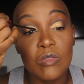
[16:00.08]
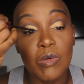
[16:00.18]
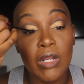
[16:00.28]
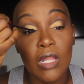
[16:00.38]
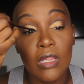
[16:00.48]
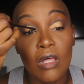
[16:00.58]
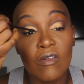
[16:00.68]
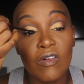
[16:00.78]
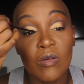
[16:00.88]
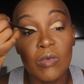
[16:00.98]
But I
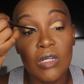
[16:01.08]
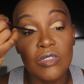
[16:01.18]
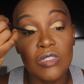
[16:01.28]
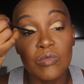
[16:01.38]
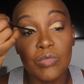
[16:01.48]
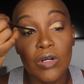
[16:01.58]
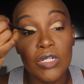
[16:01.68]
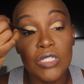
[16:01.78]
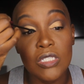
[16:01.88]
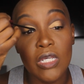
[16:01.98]
love her because the
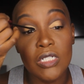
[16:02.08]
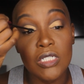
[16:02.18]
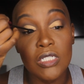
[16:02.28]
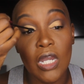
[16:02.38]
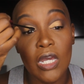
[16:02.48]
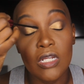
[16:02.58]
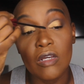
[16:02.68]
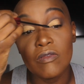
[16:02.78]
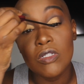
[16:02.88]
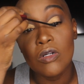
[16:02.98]
brush is actually tiny
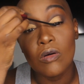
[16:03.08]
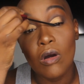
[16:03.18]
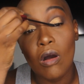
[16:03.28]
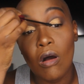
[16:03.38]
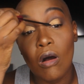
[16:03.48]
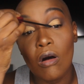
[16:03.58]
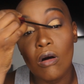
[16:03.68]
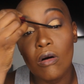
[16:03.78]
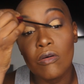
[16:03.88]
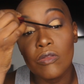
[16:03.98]
enough to go
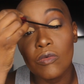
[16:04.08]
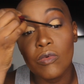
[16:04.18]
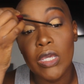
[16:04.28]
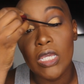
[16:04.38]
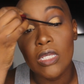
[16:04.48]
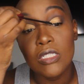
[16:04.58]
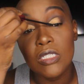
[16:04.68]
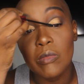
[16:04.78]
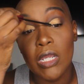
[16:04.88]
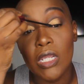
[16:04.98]
all the way into
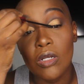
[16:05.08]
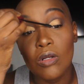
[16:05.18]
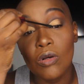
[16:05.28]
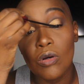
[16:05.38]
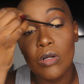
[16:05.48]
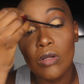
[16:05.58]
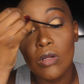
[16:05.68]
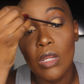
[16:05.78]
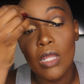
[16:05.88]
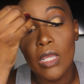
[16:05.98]
my inner corner,
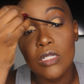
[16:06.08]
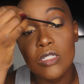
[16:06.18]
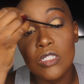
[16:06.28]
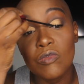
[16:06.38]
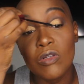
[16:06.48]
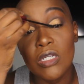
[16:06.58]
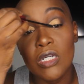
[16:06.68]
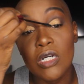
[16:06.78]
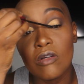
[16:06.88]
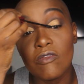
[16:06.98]
and she's really
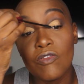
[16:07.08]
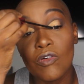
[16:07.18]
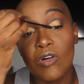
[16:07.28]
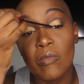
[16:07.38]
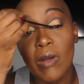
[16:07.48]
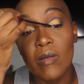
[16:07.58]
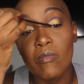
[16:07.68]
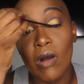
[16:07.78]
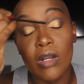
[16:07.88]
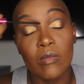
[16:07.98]
good for my
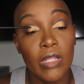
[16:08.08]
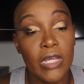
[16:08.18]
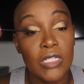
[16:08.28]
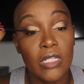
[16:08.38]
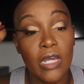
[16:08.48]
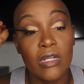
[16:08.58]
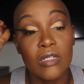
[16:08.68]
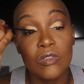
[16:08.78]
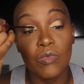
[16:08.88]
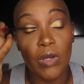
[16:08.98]
bottom lash line
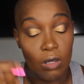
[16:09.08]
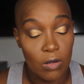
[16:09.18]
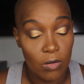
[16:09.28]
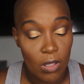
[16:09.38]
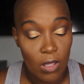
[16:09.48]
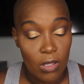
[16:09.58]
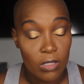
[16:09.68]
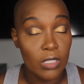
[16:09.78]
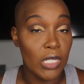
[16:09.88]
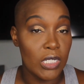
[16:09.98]
as well.
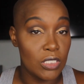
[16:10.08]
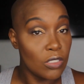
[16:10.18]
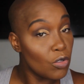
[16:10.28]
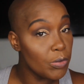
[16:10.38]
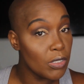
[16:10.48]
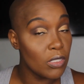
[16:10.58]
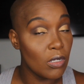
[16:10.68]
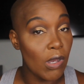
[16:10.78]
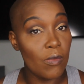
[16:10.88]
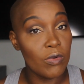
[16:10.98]
The Lashtopia
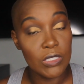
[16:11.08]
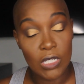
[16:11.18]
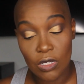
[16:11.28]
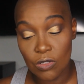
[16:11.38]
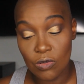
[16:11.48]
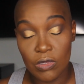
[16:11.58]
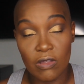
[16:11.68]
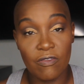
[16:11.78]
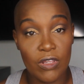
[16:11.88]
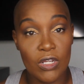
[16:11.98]
though, I will tell you, the
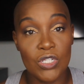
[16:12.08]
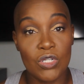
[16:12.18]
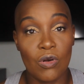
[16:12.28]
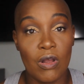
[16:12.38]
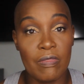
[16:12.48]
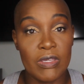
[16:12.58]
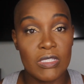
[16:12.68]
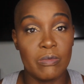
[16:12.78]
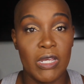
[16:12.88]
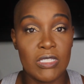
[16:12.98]
finish on
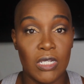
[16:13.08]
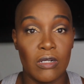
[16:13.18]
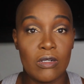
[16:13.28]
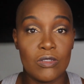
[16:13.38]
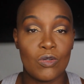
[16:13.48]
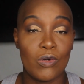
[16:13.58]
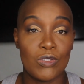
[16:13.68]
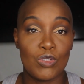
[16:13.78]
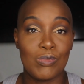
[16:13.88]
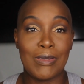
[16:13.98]
this mascara is going
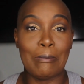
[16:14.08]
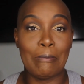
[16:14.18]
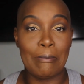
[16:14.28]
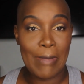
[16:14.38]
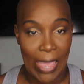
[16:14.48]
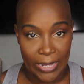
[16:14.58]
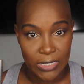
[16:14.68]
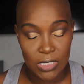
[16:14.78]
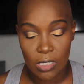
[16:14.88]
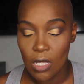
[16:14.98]
to be
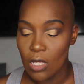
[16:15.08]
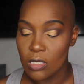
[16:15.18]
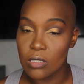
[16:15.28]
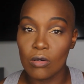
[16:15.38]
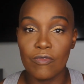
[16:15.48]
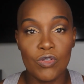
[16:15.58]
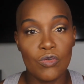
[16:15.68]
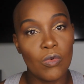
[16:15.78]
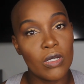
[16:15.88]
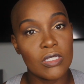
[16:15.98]
matte. So if you
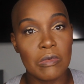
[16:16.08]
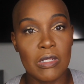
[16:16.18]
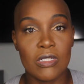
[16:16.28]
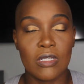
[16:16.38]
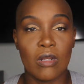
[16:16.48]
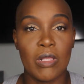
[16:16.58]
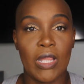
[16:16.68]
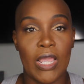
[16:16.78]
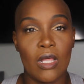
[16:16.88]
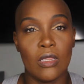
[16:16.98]
want something that's going to be
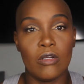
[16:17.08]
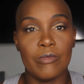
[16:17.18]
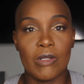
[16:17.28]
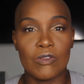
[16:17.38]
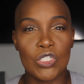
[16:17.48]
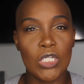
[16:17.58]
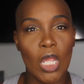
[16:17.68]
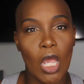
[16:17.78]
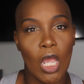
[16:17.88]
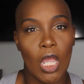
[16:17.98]
like a little bit of
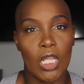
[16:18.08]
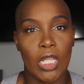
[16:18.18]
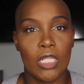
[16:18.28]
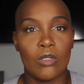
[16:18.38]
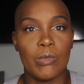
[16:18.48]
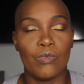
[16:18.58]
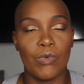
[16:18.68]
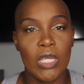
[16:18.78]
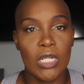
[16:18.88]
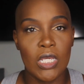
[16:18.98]
shine, like a little bit of
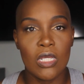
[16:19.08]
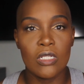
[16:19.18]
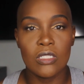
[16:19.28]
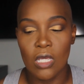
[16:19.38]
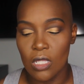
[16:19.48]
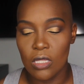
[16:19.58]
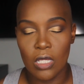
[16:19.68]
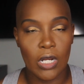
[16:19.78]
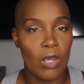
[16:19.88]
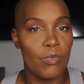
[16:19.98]
radiance,
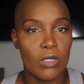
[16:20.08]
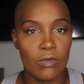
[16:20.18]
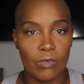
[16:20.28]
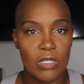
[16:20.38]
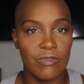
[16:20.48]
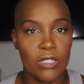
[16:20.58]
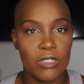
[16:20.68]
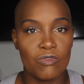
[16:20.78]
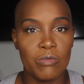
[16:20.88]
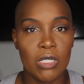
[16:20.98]
then I wouldn't reach for
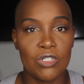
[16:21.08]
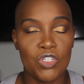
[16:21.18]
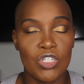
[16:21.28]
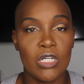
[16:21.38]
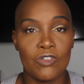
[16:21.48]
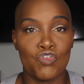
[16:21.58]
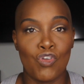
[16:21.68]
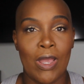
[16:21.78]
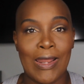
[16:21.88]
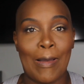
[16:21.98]
this one because she does
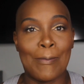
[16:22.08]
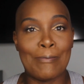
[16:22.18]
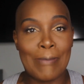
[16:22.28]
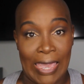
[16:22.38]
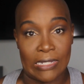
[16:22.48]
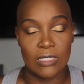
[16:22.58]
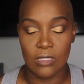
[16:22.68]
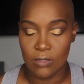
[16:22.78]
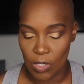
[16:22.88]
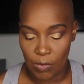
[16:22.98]
dry down matte.
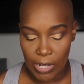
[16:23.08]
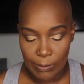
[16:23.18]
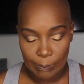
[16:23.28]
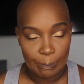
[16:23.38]
All right.